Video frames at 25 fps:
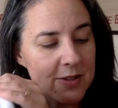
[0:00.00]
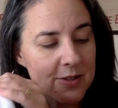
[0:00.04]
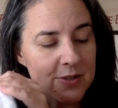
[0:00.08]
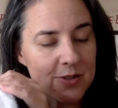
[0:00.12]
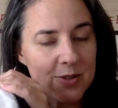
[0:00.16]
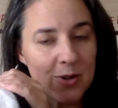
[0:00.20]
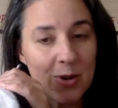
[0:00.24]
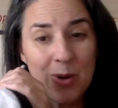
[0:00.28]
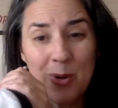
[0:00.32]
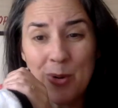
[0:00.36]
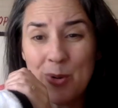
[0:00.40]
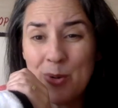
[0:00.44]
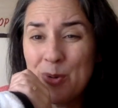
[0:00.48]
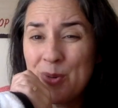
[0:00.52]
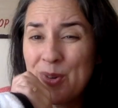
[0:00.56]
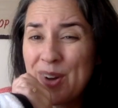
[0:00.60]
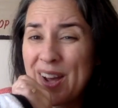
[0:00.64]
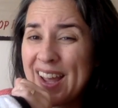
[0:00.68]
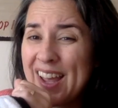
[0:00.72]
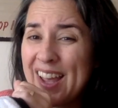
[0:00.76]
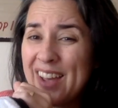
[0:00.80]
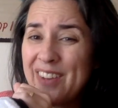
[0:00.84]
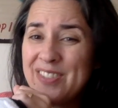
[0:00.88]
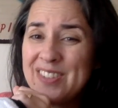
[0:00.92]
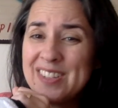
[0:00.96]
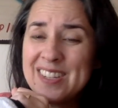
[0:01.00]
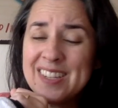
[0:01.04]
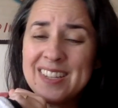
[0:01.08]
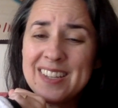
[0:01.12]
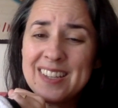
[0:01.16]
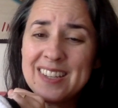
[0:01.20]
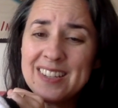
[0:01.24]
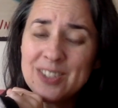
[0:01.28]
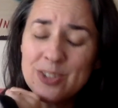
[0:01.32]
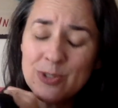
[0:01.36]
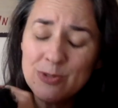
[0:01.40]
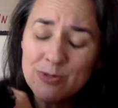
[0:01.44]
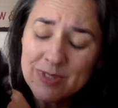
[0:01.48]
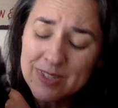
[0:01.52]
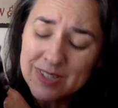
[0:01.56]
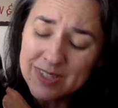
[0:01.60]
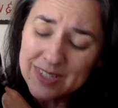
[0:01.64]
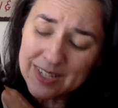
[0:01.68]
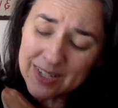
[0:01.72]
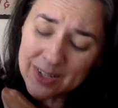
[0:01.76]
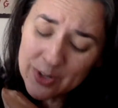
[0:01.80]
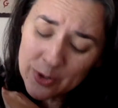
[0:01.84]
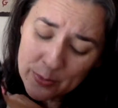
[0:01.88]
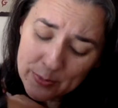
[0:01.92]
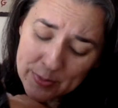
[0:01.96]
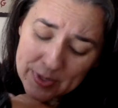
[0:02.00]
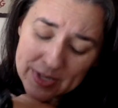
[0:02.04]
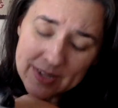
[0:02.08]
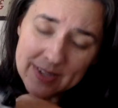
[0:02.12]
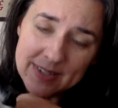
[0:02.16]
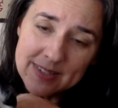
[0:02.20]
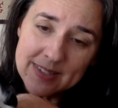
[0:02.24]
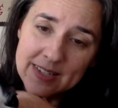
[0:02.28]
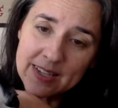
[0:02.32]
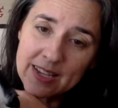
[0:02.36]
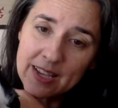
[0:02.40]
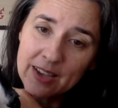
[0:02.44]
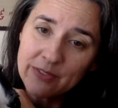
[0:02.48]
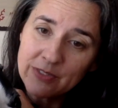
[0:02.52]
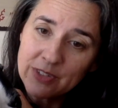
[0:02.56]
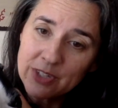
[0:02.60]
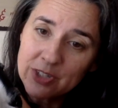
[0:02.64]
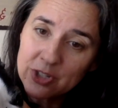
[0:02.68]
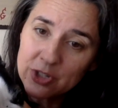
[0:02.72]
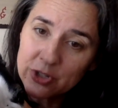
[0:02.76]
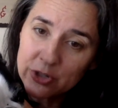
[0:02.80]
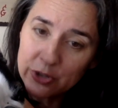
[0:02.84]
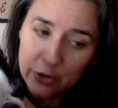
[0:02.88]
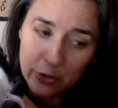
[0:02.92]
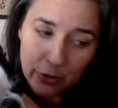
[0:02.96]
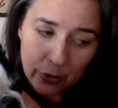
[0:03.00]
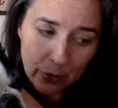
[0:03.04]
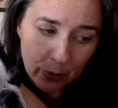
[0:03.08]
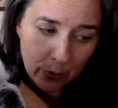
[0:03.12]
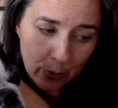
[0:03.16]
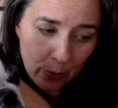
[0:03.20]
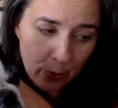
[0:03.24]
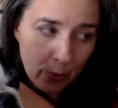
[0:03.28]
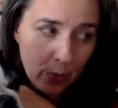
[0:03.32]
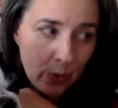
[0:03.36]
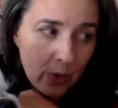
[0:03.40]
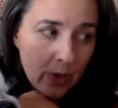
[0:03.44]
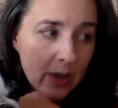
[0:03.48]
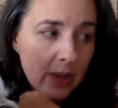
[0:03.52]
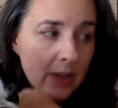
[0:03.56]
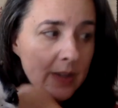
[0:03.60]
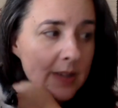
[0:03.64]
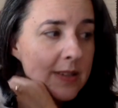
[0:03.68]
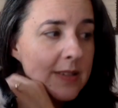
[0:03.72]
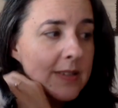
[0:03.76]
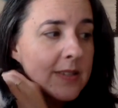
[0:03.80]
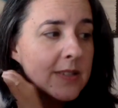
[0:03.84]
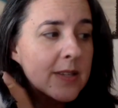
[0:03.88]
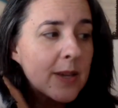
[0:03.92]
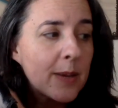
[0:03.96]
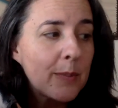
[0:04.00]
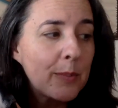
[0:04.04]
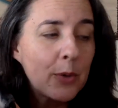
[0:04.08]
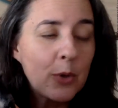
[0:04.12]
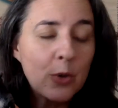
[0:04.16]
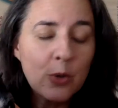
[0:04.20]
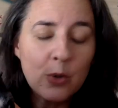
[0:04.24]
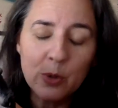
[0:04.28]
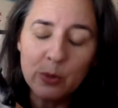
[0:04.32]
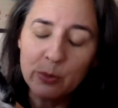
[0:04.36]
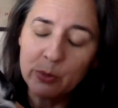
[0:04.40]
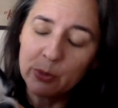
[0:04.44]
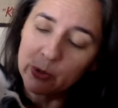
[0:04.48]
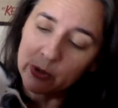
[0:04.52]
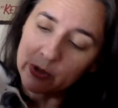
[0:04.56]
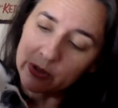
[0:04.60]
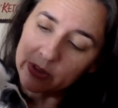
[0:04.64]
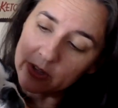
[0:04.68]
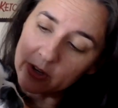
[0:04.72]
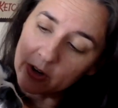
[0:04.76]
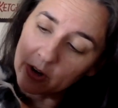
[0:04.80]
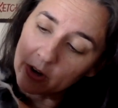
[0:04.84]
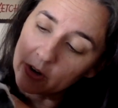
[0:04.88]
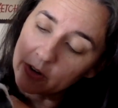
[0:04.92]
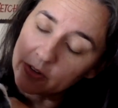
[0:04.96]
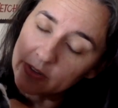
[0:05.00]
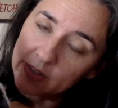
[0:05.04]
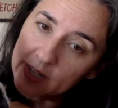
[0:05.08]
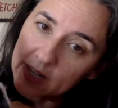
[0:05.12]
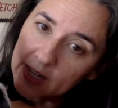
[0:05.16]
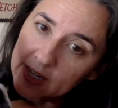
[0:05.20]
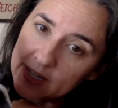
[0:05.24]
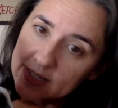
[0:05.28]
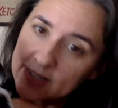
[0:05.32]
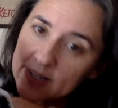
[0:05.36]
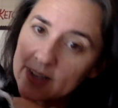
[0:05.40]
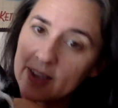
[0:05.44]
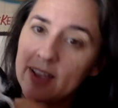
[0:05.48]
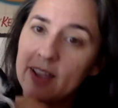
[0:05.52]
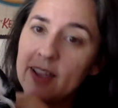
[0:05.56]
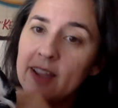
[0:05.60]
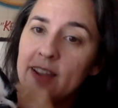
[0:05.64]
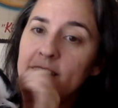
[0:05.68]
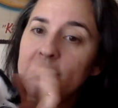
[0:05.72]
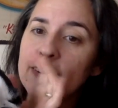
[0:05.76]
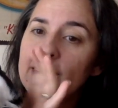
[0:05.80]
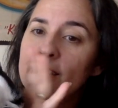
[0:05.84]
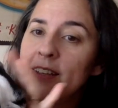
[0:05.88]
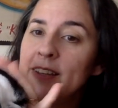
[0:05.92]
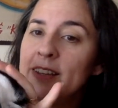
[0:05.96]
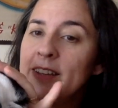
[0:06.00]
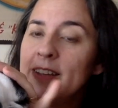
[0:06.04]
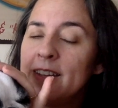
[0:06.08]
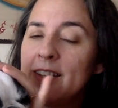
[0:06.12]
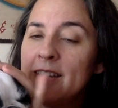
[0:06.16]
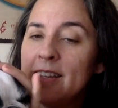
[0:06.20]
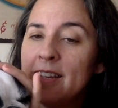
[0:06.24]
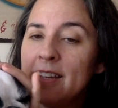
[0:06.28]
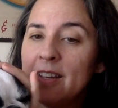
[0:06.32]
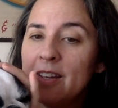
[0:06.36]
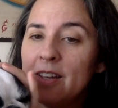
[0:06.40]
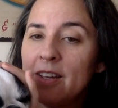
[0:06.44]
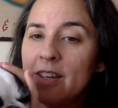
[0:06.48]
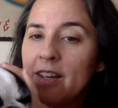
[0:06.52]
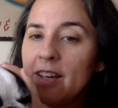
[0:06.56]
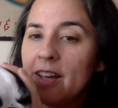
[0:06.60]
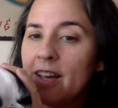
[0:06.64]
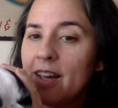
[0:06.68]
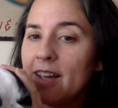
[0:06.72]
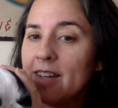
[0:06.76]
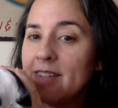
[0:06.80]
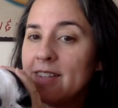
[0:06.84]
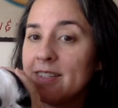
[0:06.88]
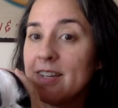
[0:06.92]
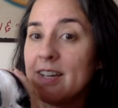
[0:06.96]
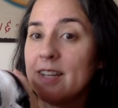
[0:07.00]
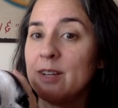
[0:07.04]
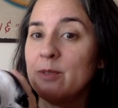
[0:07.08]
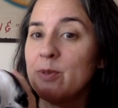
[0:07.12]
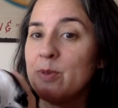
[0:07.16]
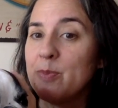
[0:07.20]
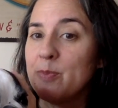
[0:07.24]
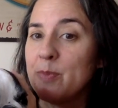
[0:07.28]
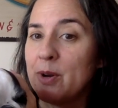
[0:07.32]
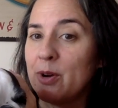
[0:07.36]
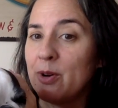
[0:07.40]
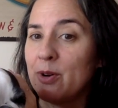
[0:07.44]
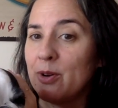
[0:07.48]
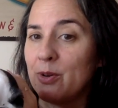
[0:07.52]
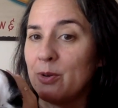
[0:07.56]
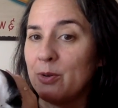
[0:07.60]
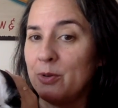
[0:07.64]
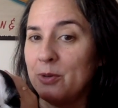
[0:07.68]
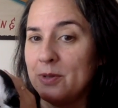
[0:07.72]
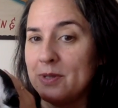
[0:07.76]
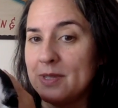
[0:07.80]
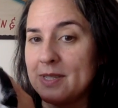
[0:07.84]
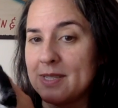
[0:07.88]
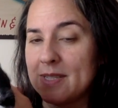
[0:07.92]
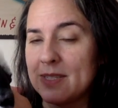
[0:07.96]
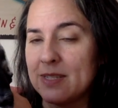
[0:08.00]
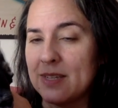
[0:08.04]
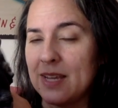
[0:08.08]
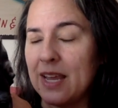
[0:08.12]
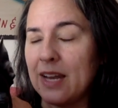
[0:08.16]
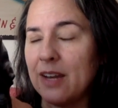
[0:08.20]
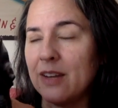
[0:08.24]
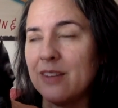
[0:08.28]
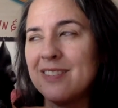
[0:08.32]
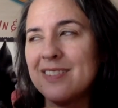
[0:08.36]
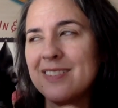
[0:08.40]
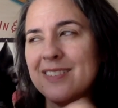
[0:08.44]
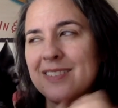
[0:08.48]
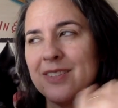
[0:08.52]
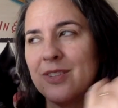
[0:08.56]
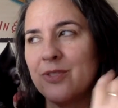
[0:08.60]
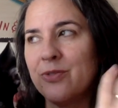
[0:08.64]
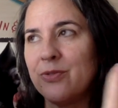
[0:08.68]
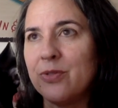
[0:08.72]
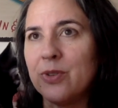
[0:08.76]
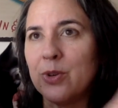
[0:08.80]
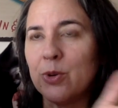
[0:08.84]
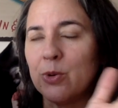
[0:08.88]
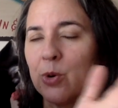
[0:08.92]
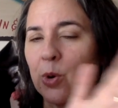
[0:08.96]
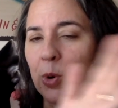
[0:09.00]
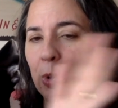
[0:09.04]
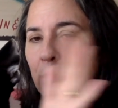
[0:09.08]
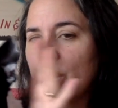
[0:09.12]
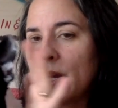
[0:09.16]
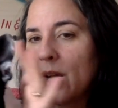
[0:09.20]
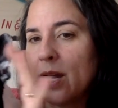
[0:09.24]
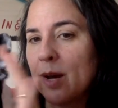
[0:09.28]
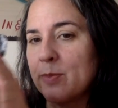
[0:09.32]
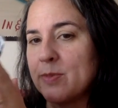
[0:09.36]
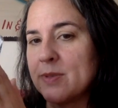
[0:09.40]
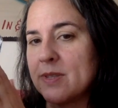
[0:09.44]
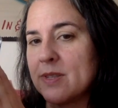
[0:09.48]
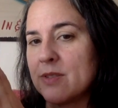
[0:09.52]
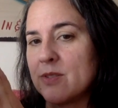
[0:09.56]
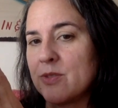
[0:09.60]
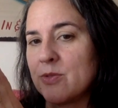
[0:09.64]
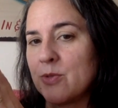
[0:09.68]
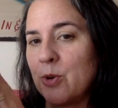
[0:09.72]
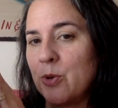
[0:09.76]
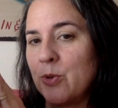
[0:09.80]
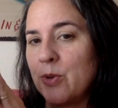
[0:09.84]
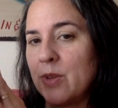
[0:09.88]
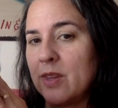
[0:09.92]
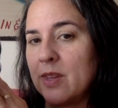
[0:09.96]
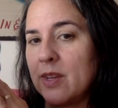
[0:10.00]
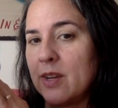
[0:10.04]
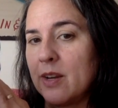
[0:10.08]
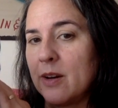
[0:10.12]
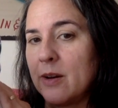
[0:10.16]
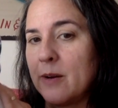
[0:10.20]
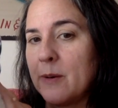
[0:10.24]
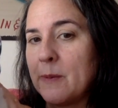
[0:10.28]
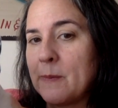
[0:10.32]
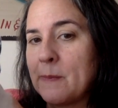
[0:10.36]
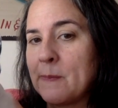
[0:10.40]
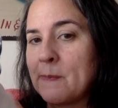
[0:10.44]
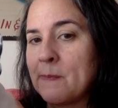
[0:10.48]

So I have to get you down because I have to show some Coopworth yarn that I dyed. I dyed it with marigolds and just a few coreopsis thrown in there.